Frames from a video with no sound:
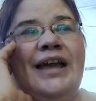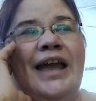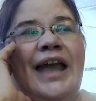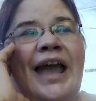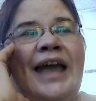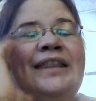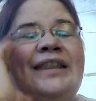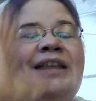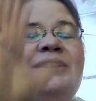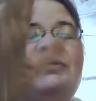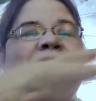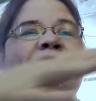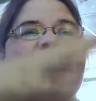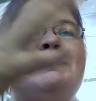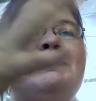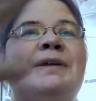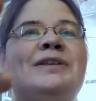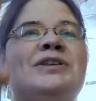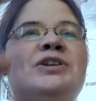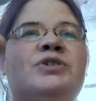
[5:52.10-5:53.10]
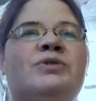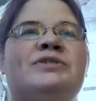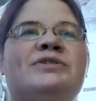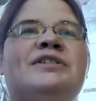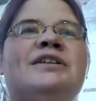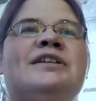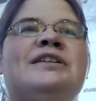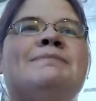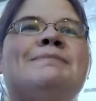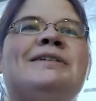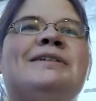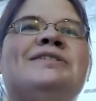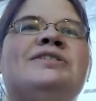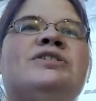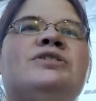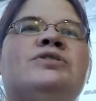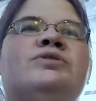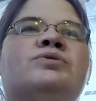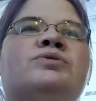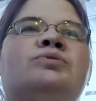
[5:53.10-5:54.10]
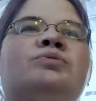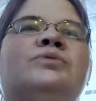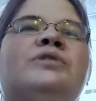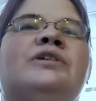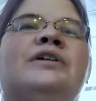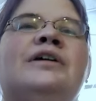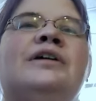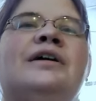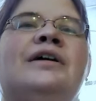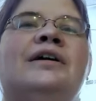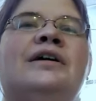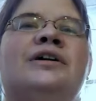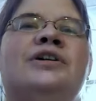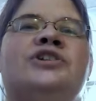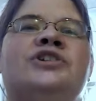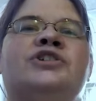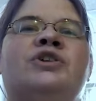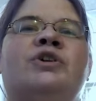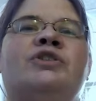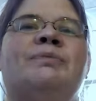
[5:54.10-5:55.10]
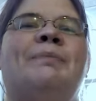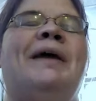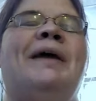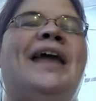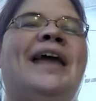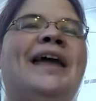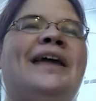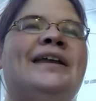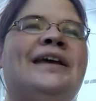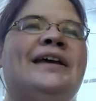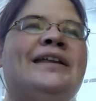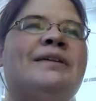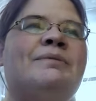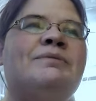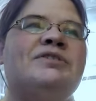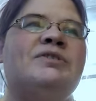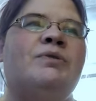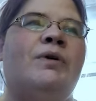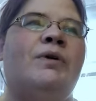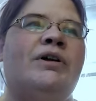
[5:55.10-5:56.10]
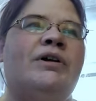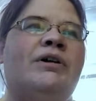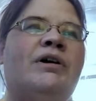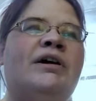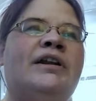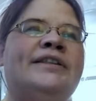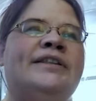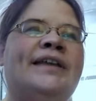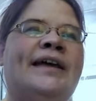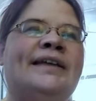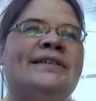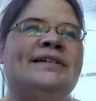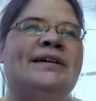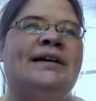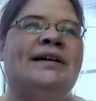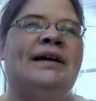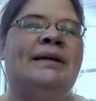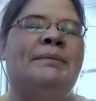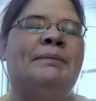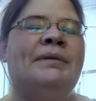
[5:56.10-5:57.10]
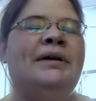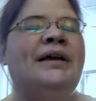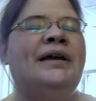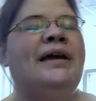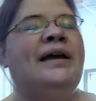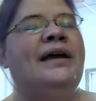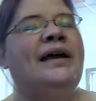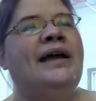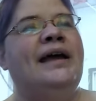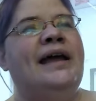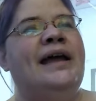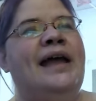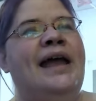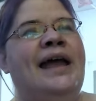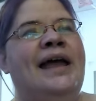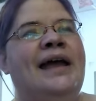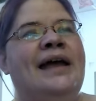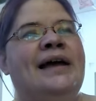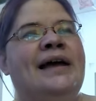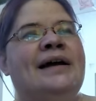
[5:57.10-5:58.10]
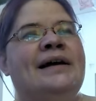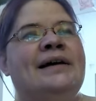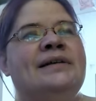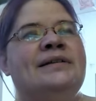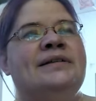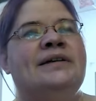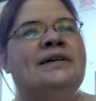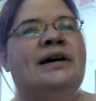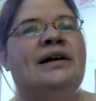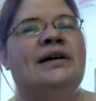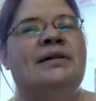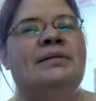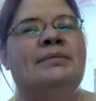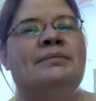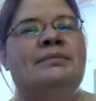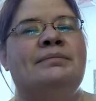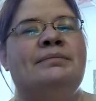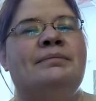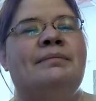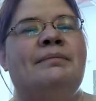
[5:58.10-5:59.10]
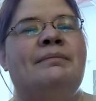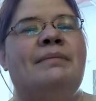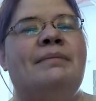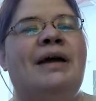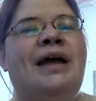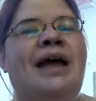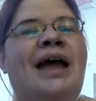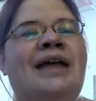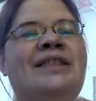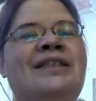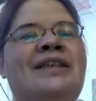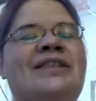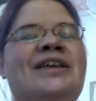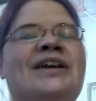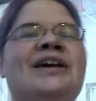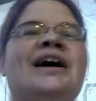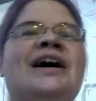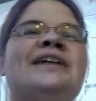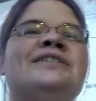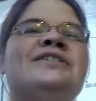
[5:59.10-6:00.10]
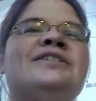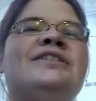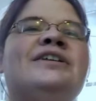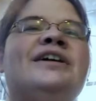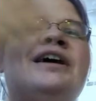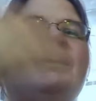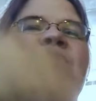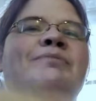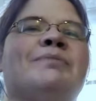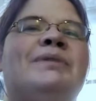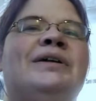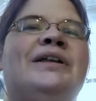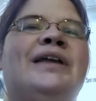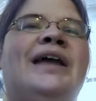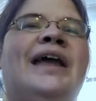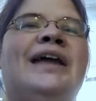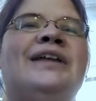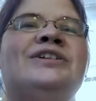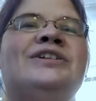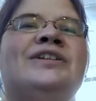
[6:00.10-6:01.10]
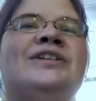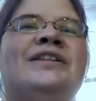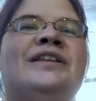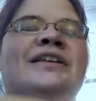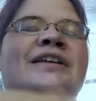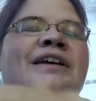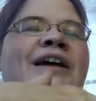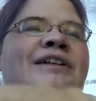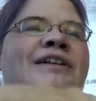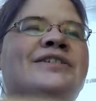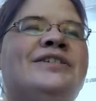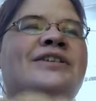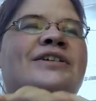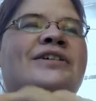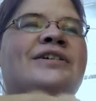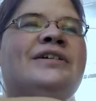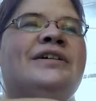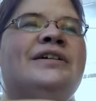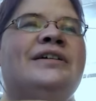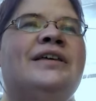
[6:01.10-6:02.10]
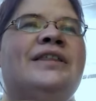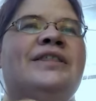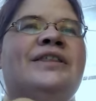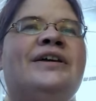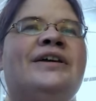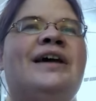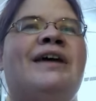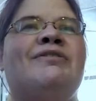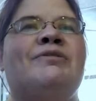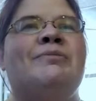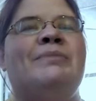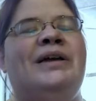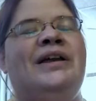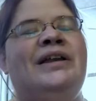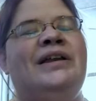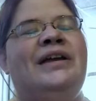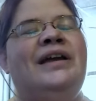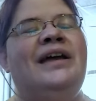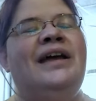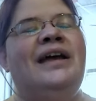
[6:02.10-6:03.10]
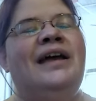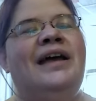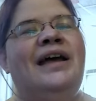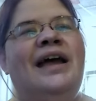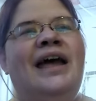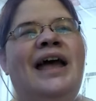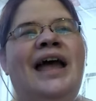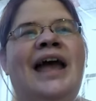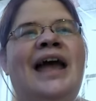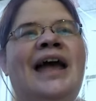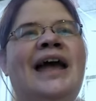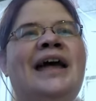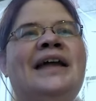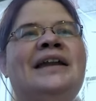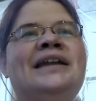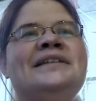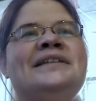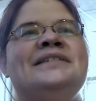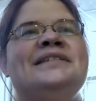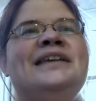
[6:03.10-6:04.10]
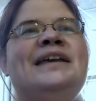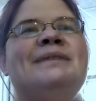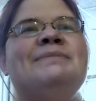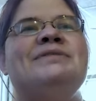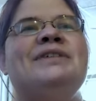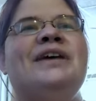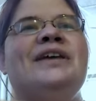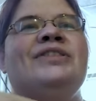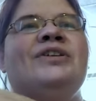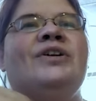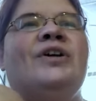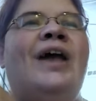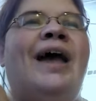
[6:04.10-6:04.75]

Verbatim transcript: and that's what it's meant to do is it's meant to show the panic that was going on at that time, and um, and then they cut to the government agent. They cut to the the government. And it seems like they're